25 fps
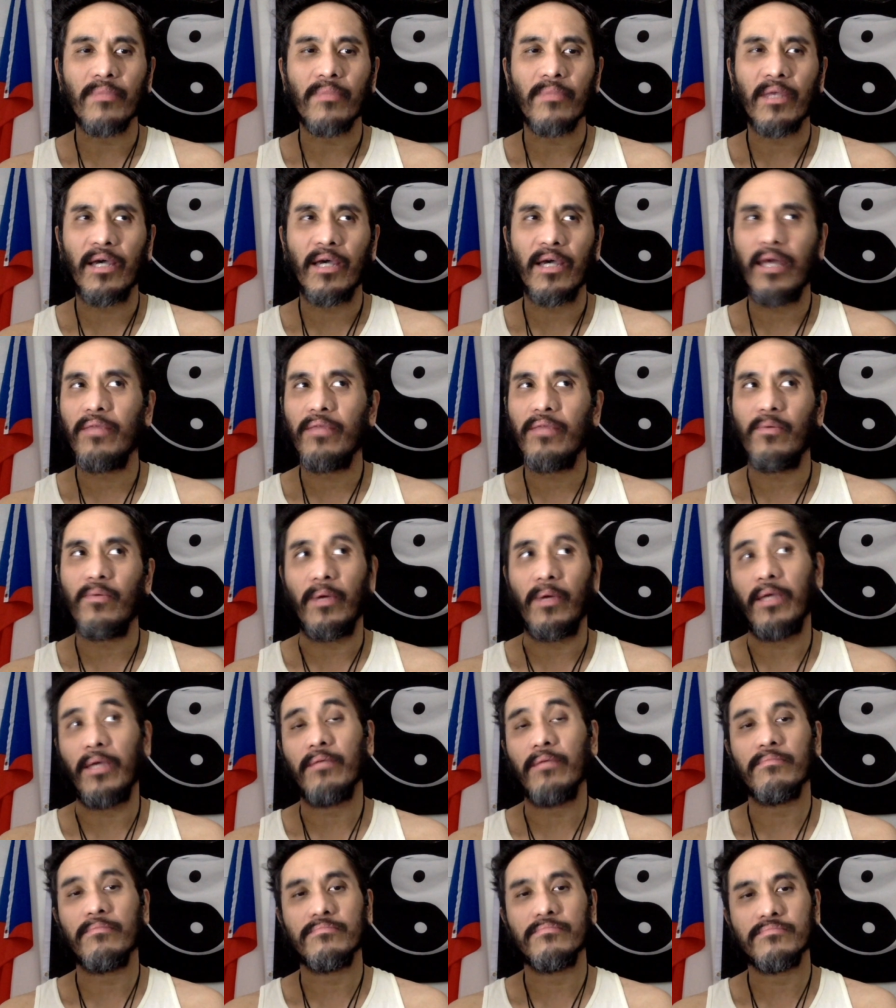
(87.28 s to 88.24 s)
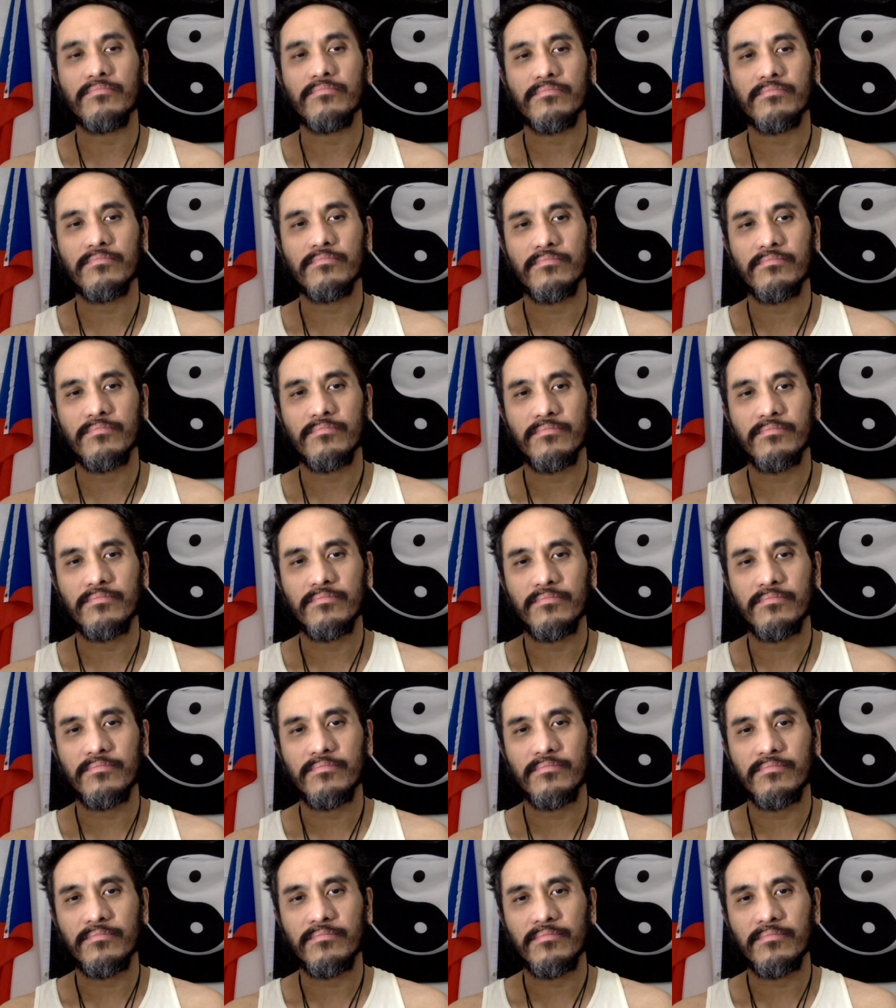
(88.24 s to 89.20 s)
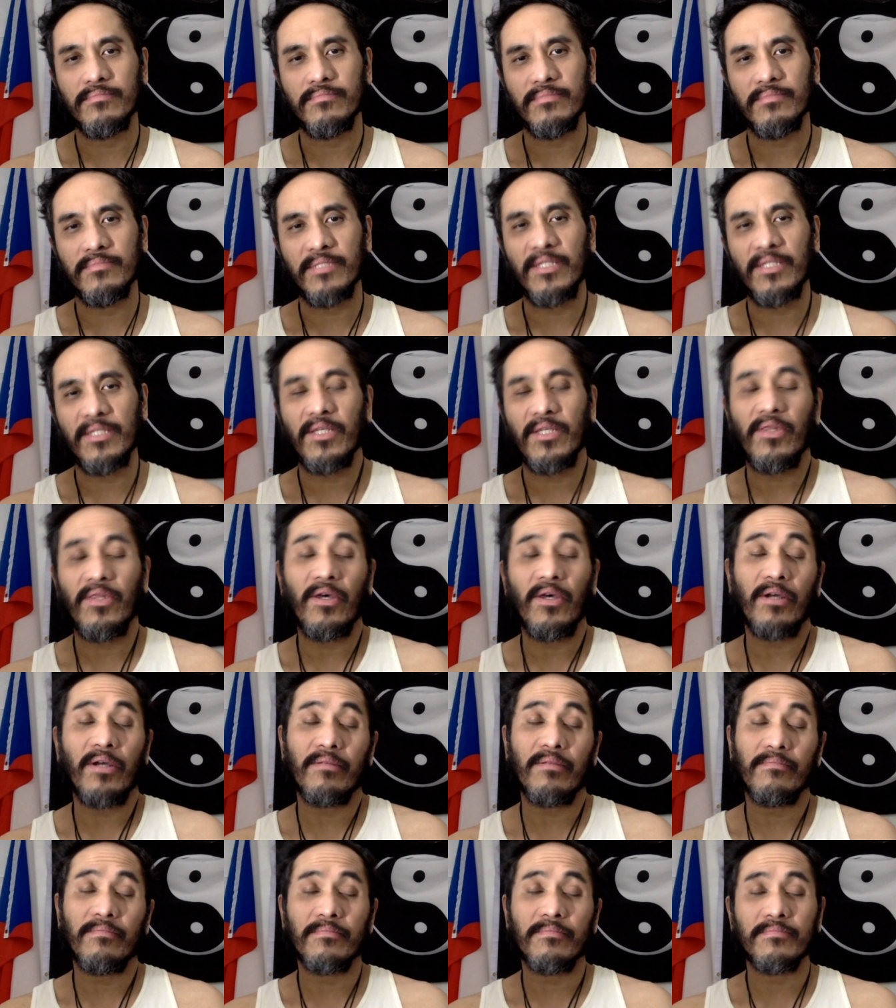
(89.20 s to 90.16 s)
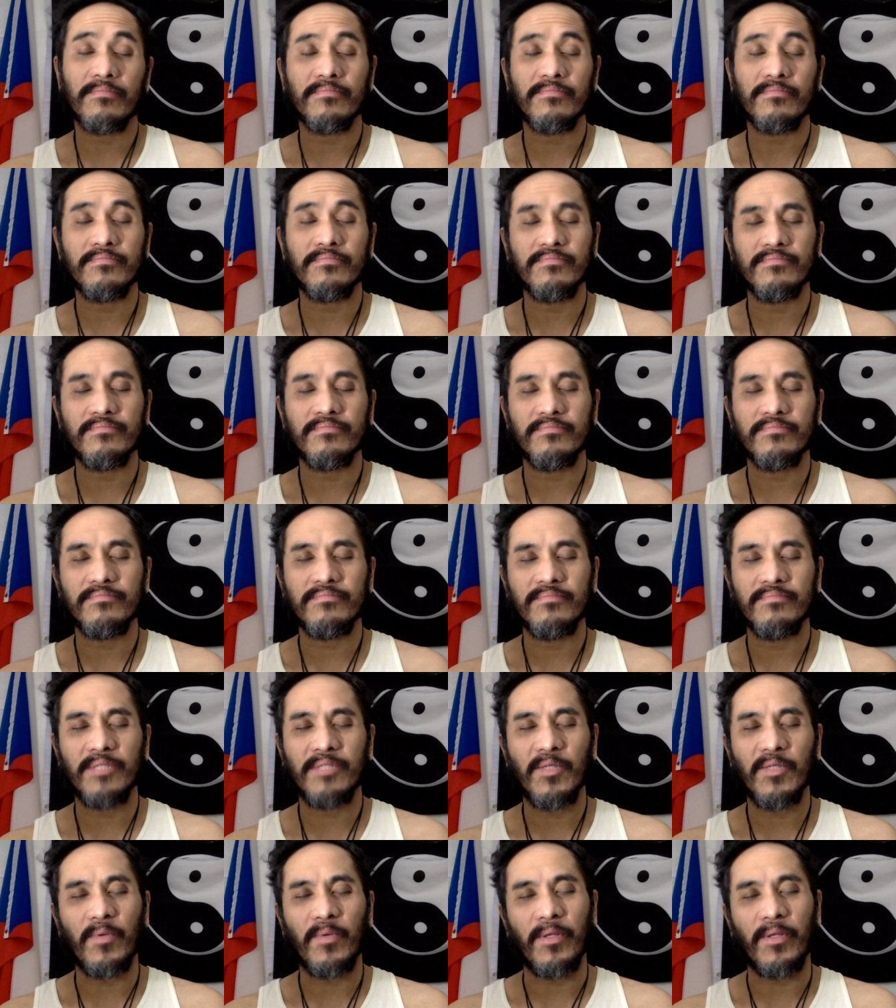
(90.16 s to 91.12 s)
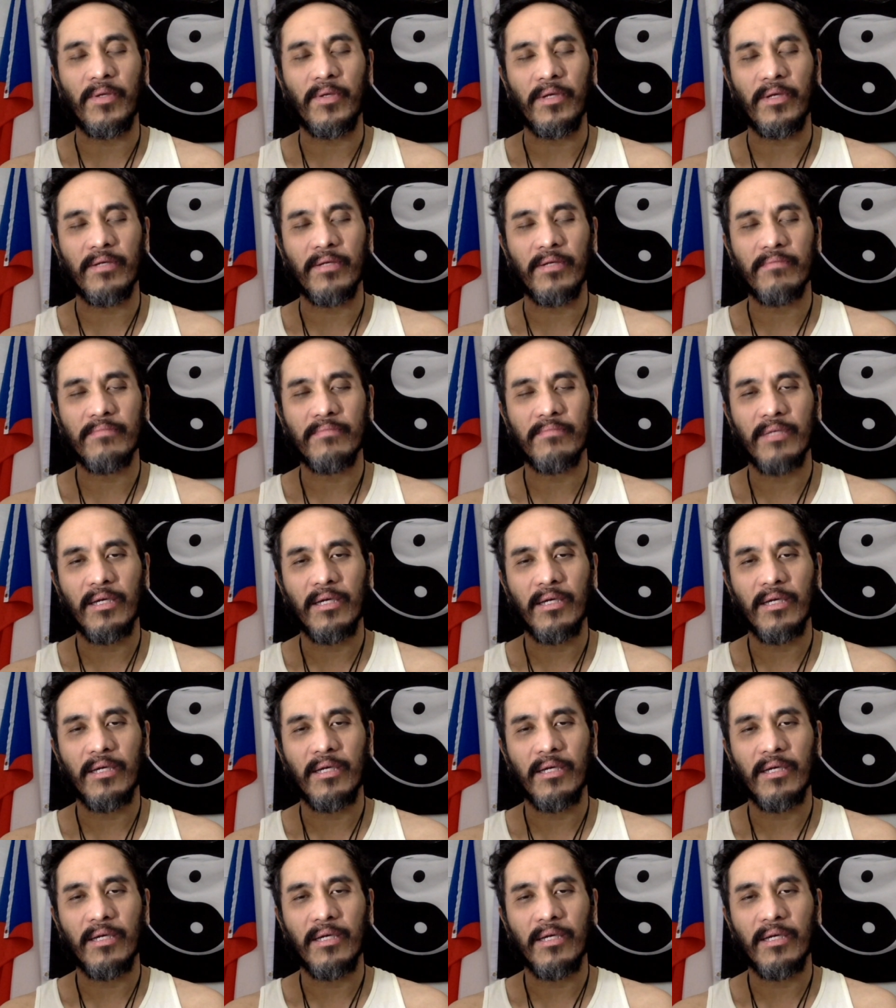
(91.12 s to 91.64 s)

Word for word: Either way, just a thought, just wondering.